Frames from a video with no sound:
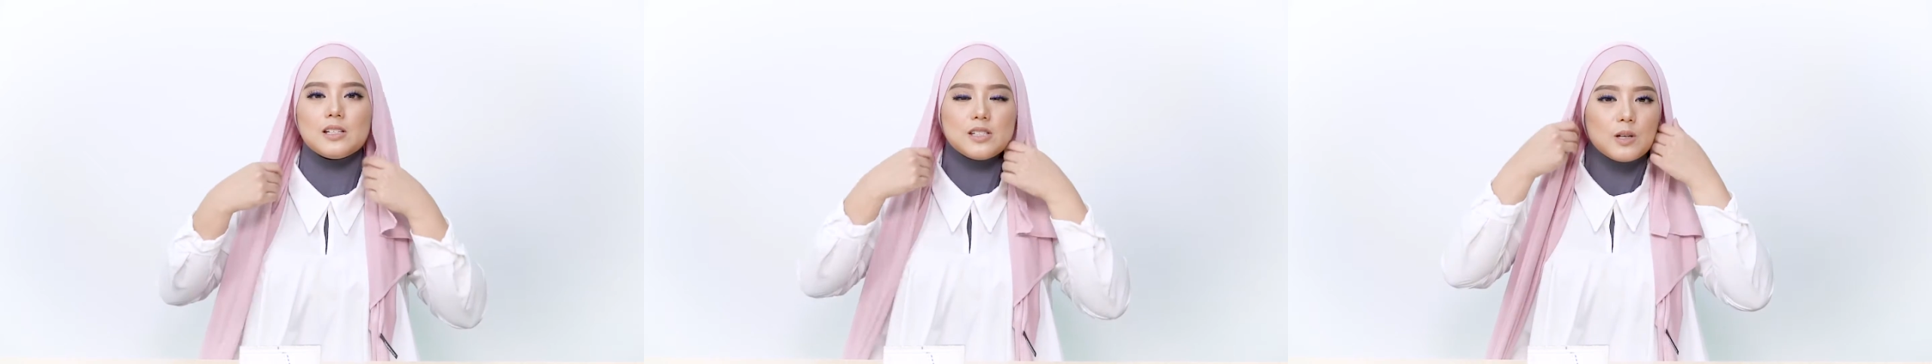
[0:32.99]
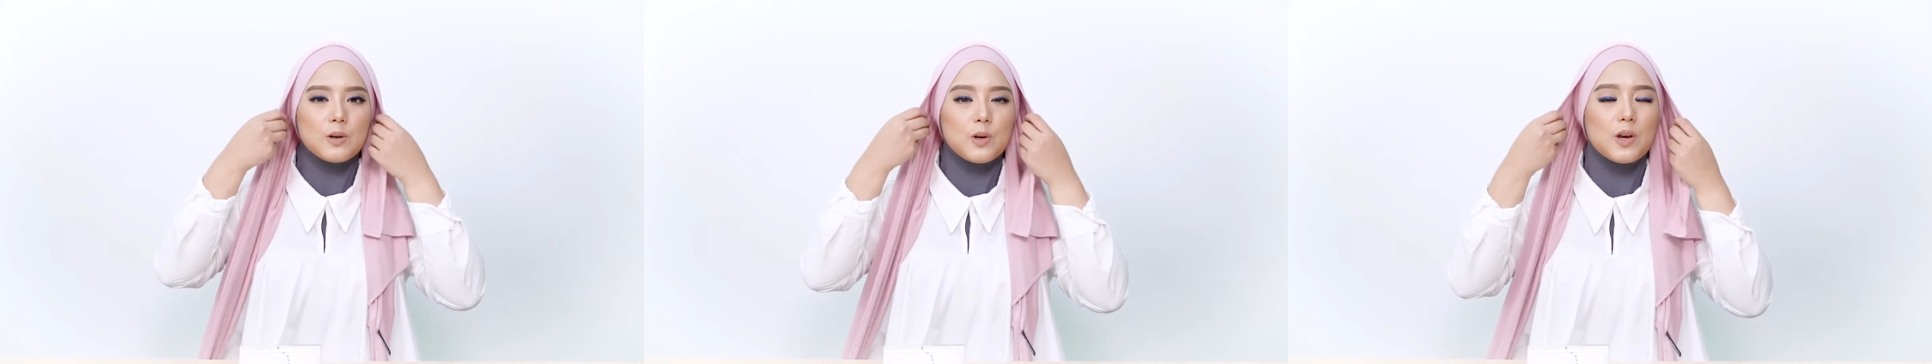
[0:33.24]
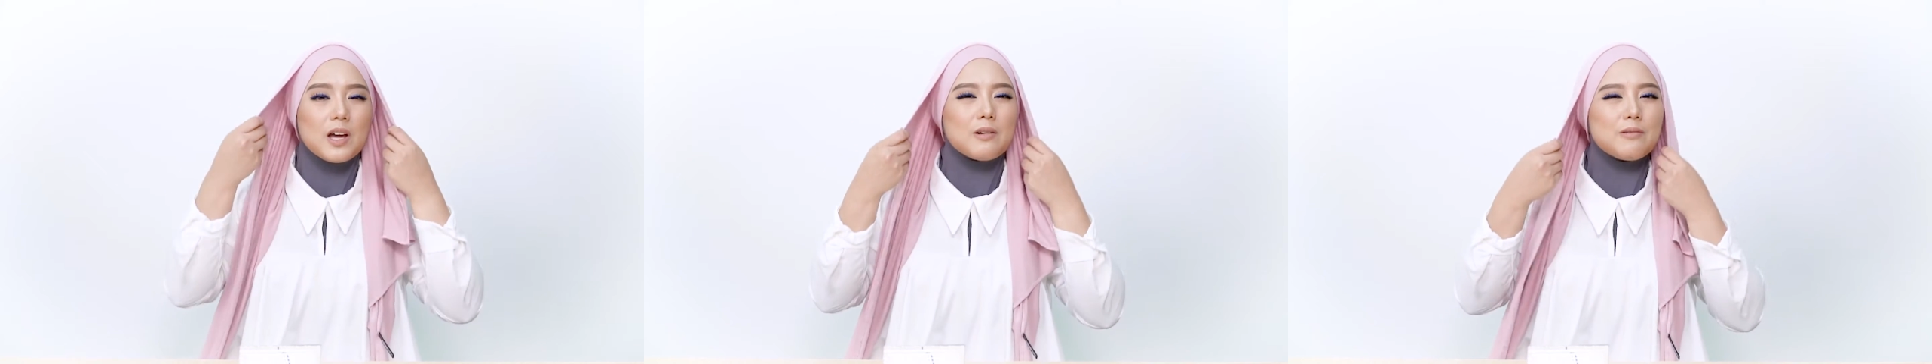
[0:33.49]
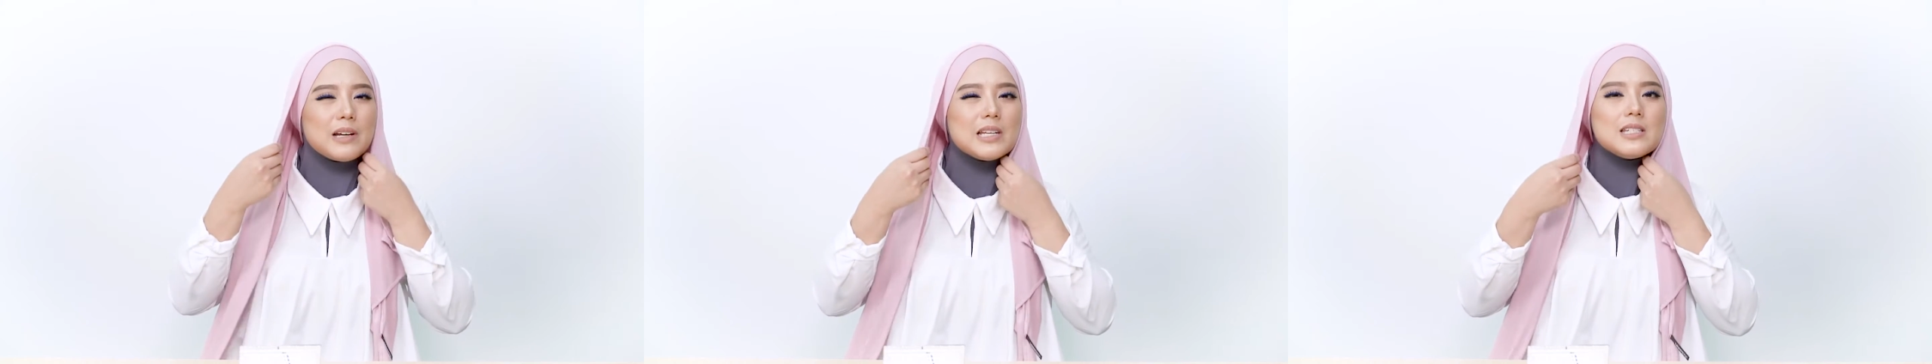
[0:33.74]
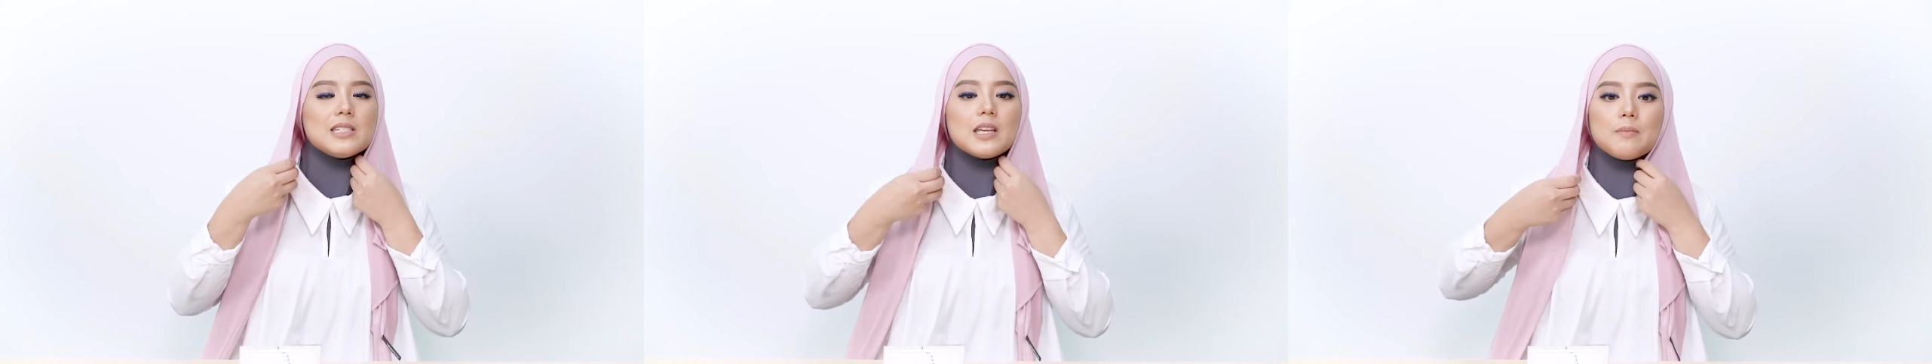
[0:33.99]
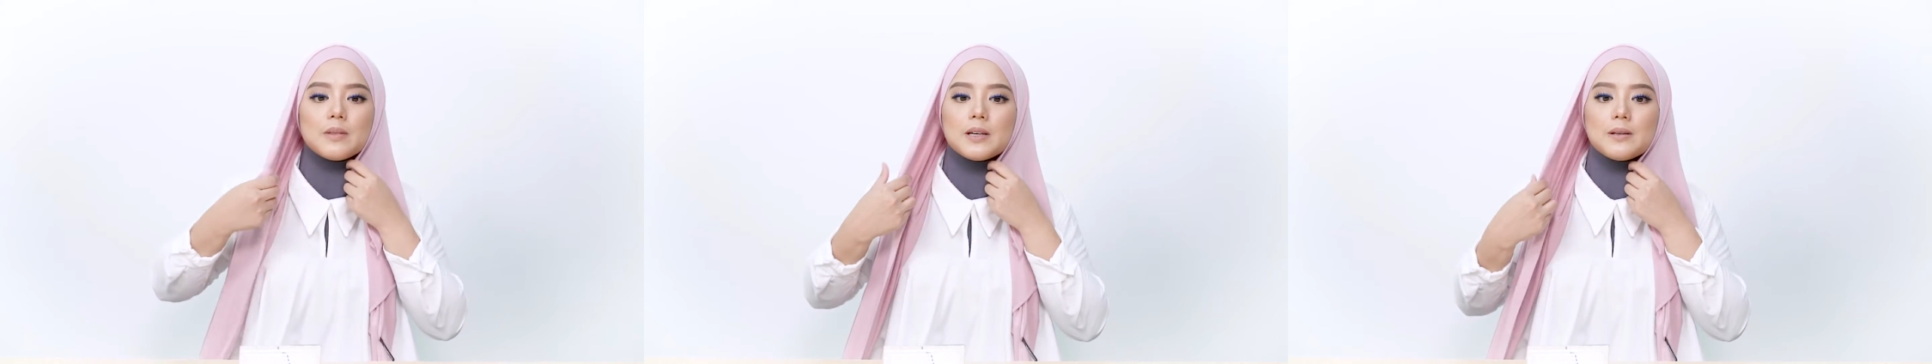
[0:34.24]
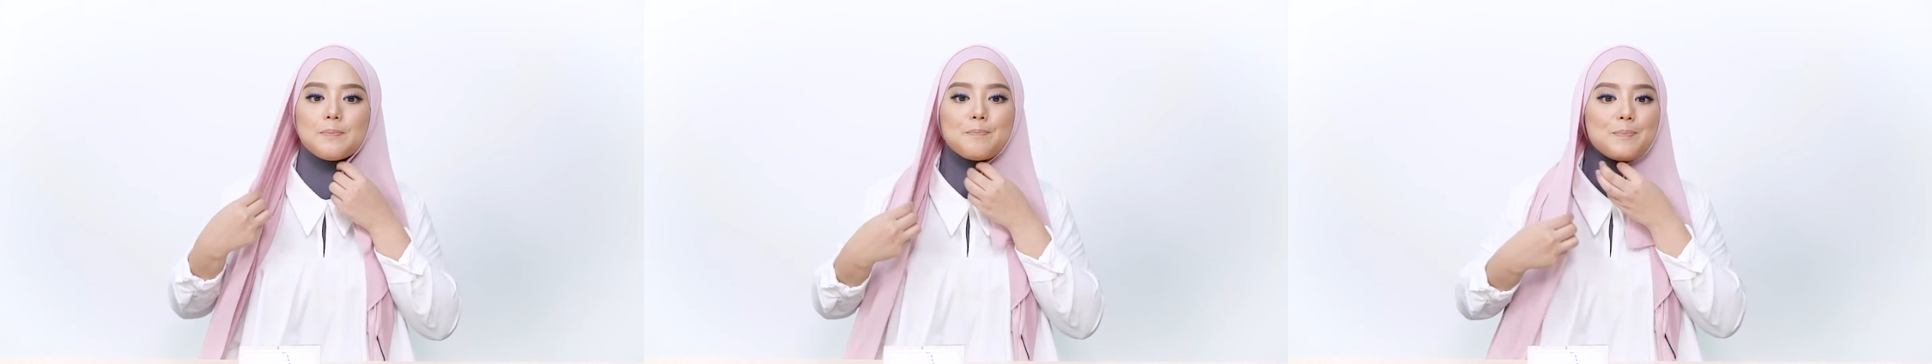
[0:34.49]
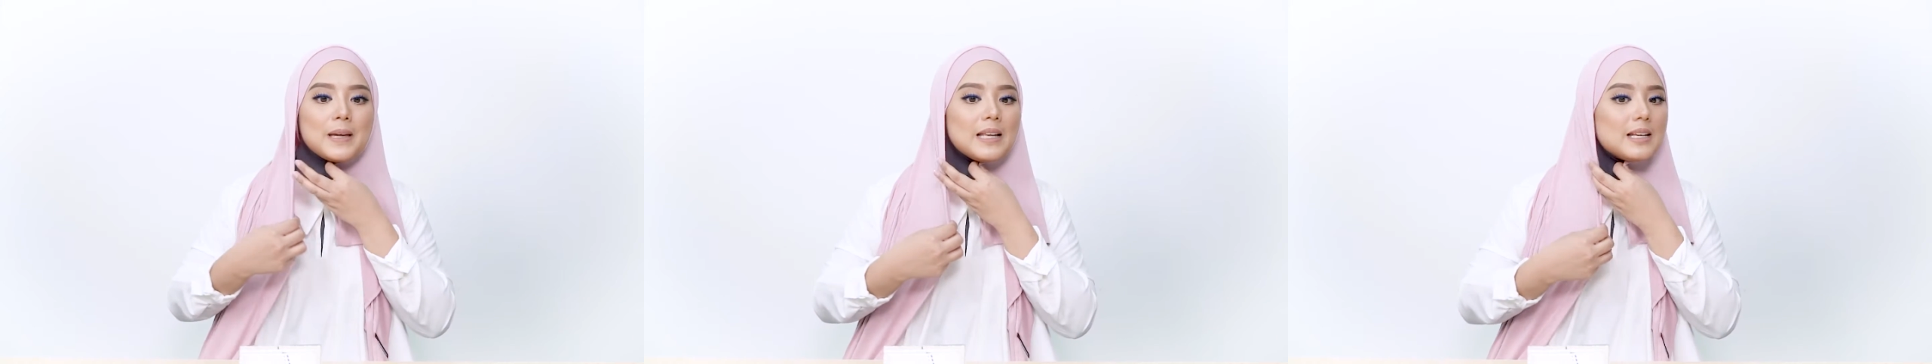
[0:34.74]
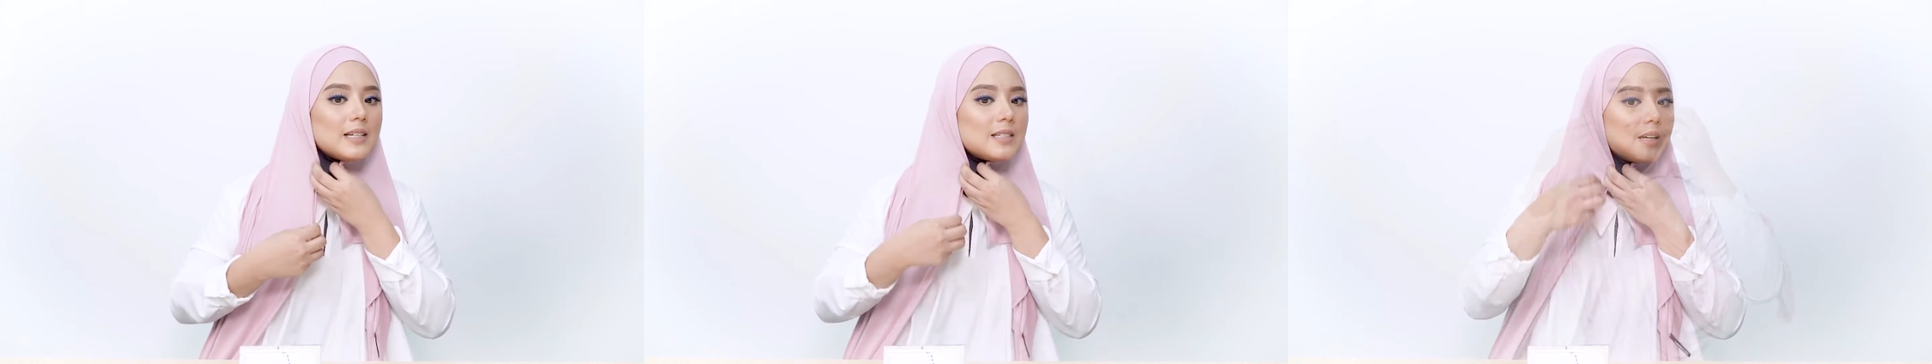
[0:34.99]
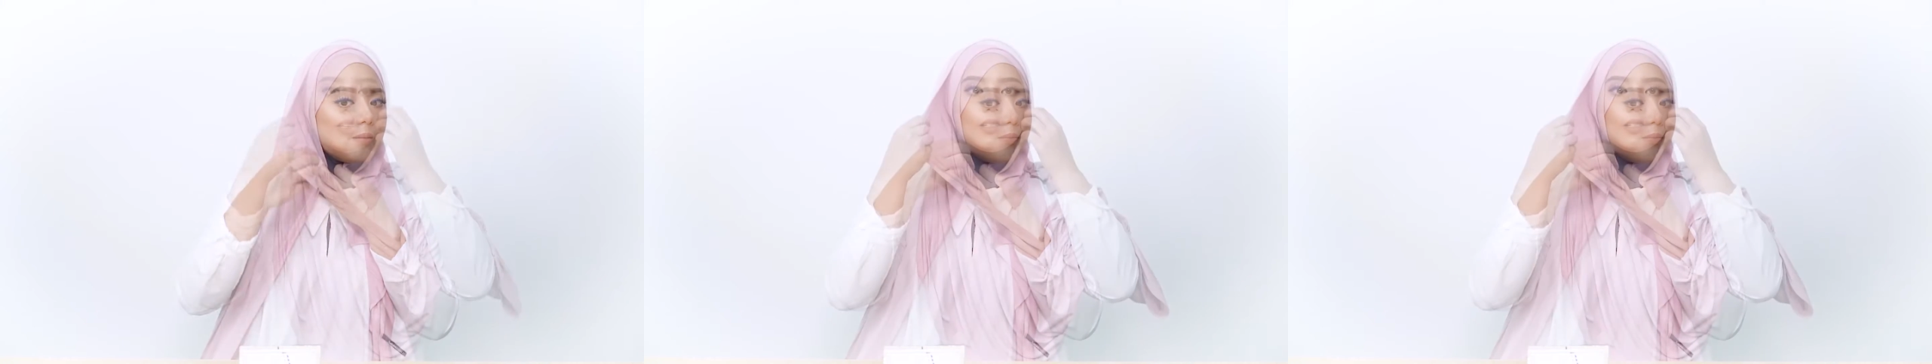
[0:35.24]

so you can really skip the pin this time.